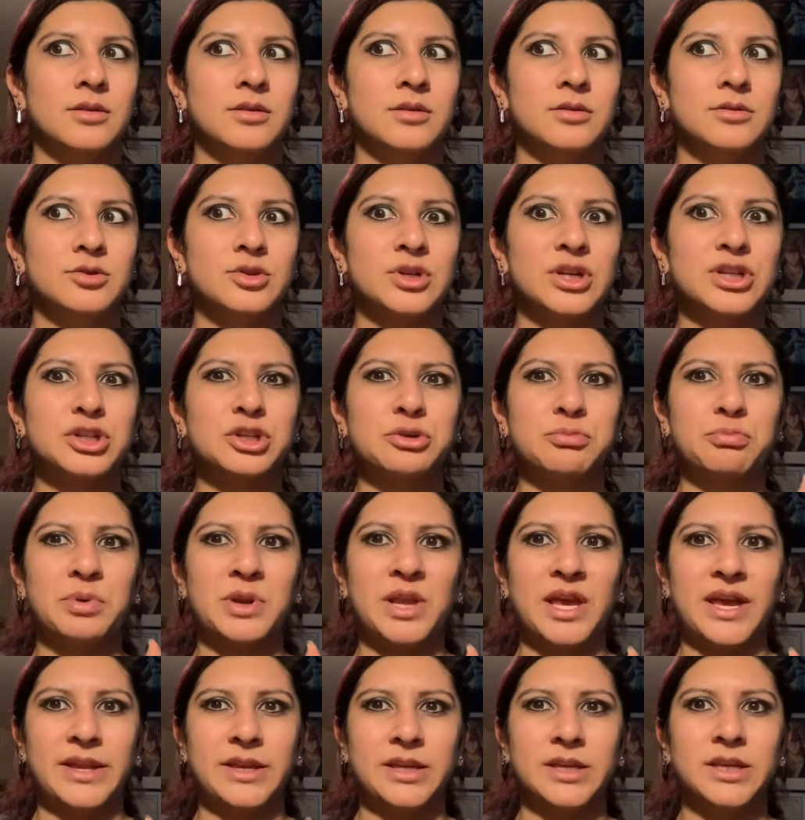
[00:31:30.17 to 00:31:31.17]
Treasure
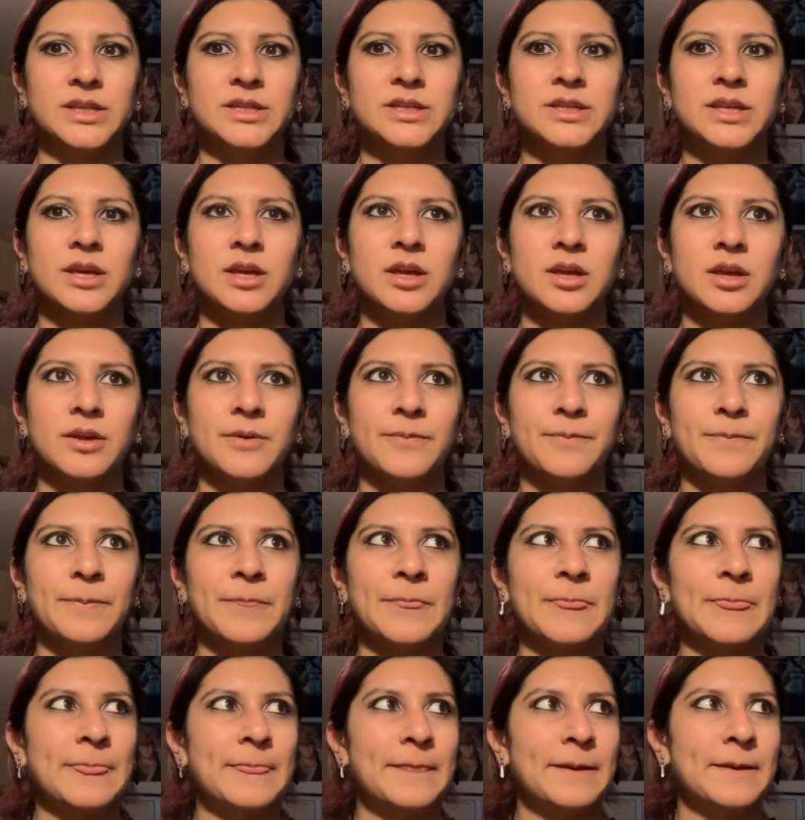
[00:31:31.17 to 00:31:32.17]
Planet
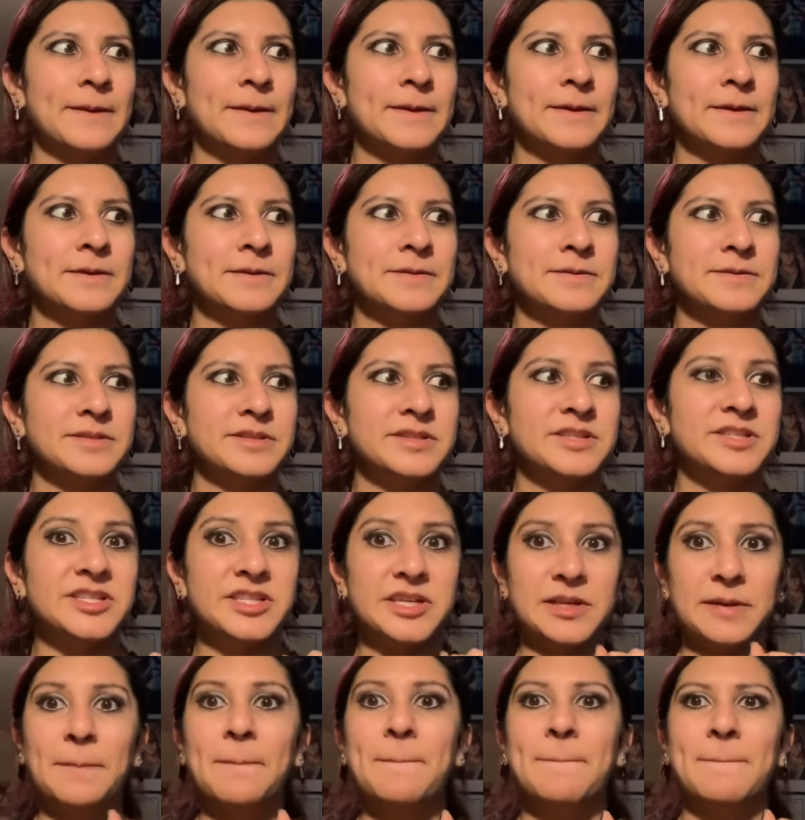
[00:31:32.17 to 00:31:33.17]

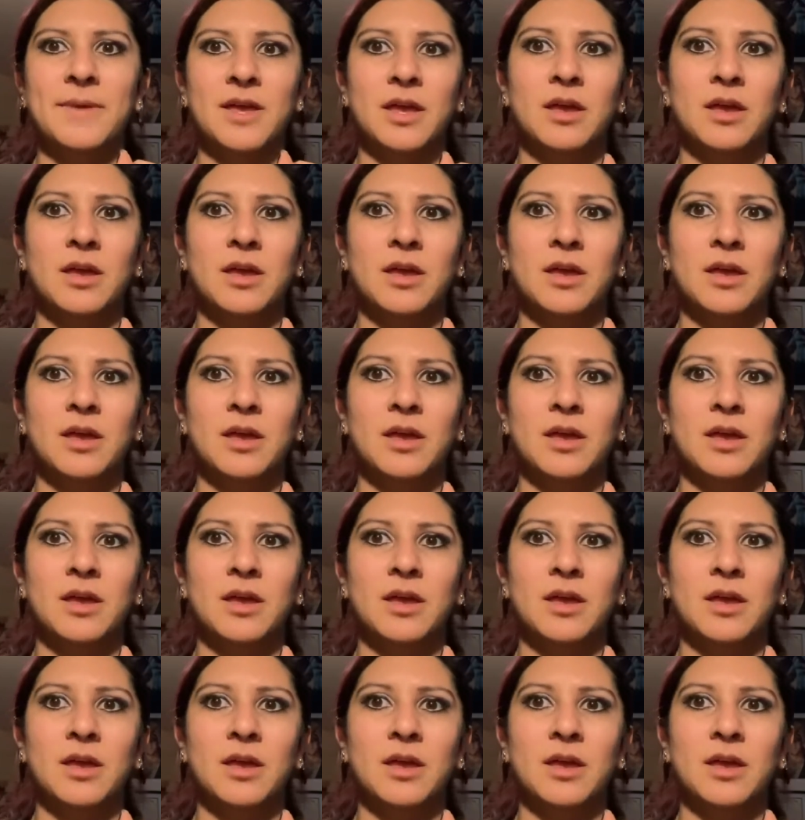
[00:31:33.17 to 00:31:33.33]
Jim,